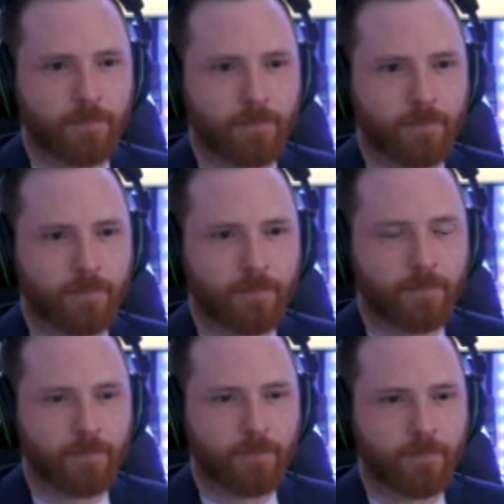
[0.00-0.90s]

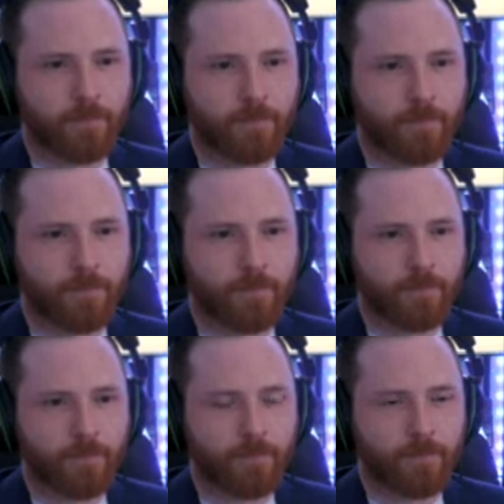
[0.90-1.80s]

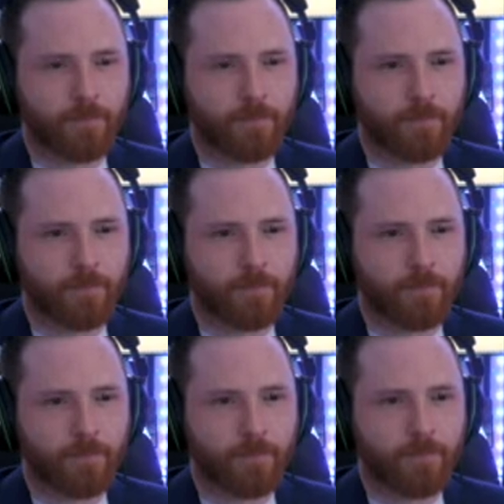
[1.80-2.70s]

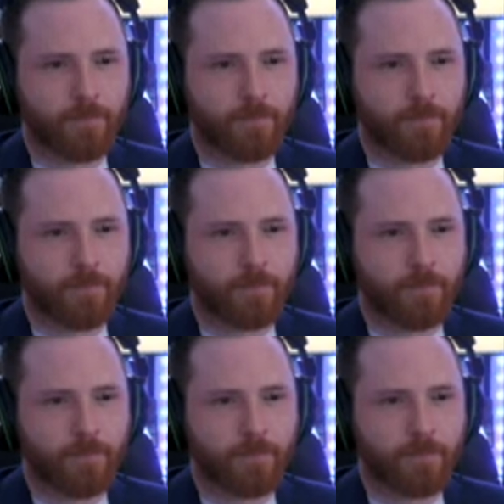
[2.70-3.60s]

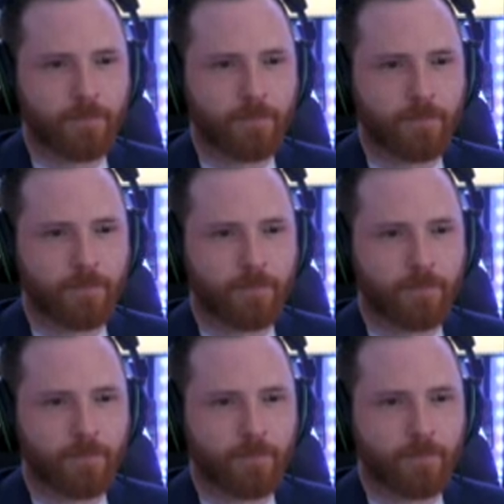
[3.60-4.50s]

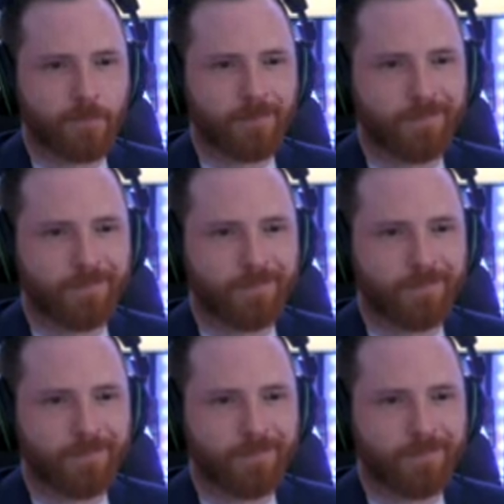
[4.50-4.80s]
This person isn't speaking.